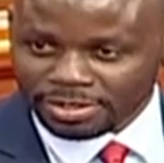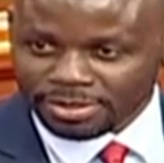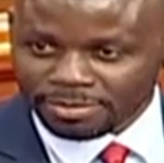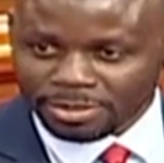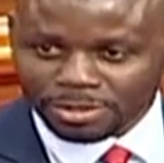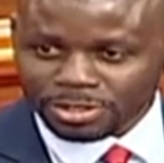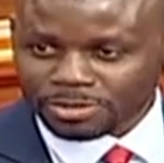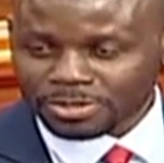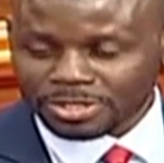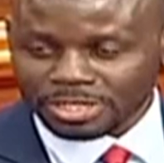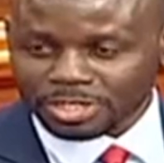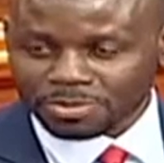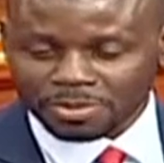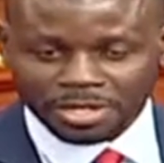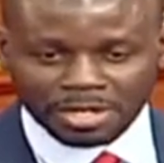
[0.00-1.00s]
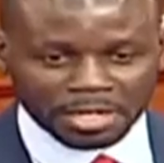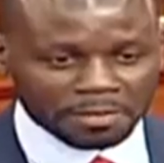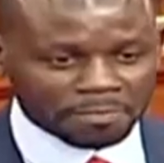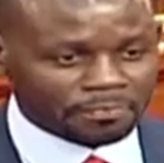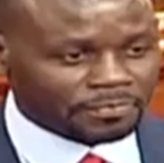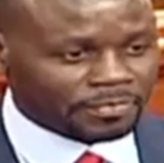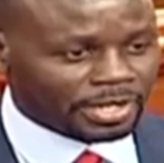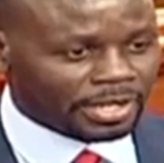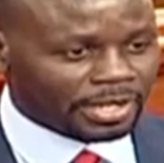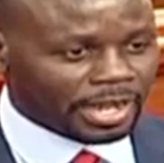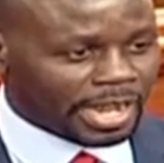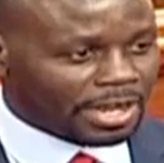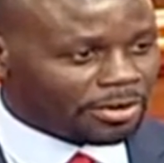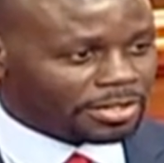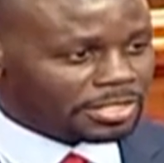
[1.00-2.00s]
Because, Mr. Speaker,
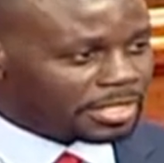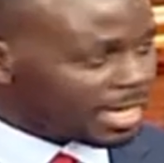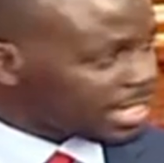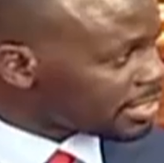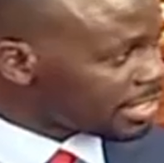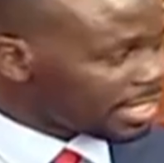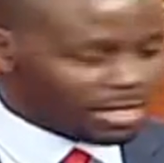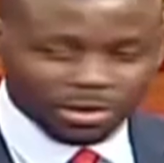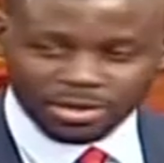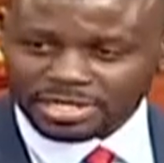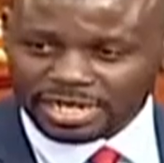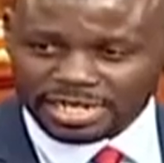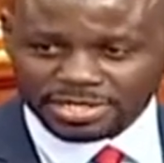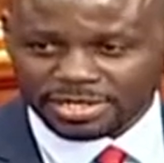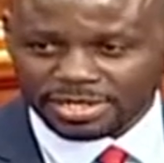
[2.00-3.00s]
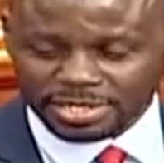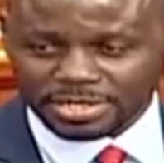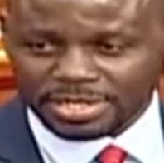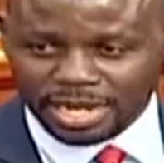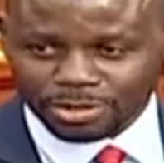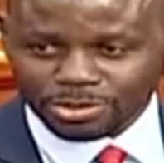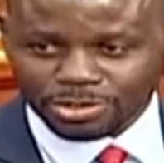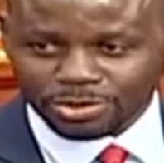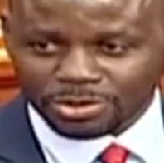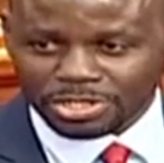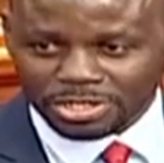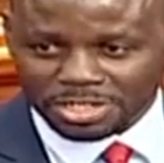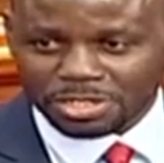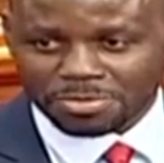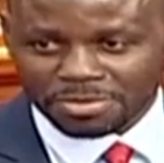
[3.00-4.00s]
I don't trust the doctors in this House to
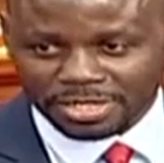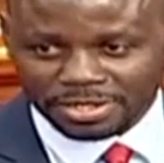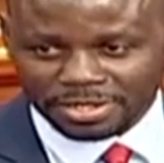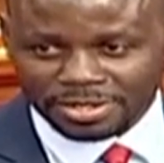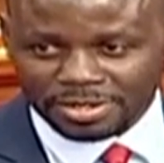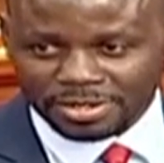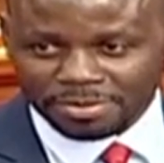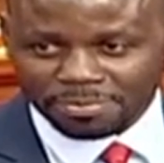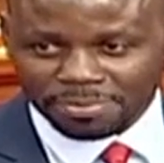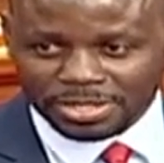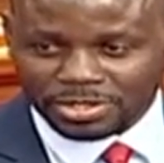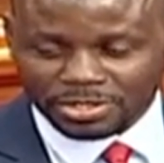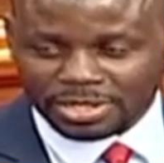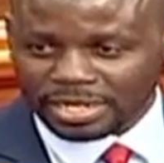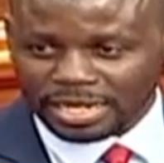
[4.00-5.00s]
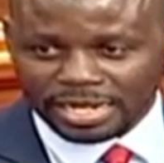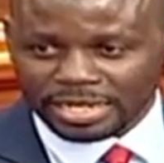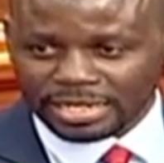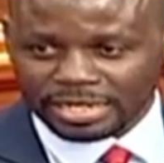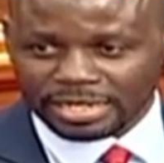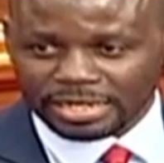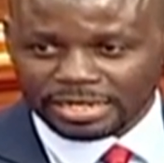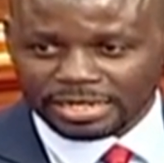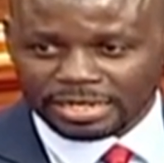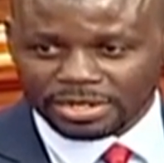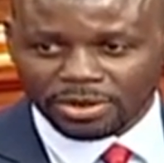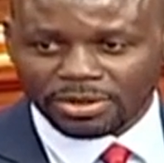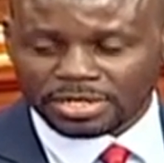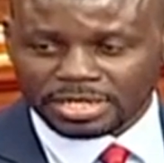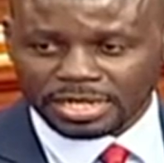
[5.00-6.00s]
treat me, particularly
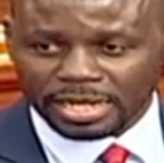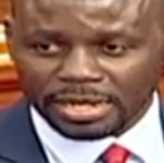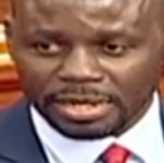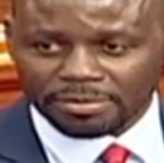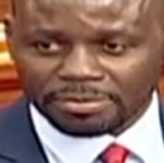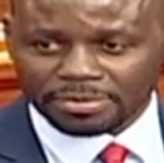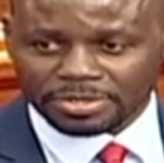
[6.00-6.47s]
Dr.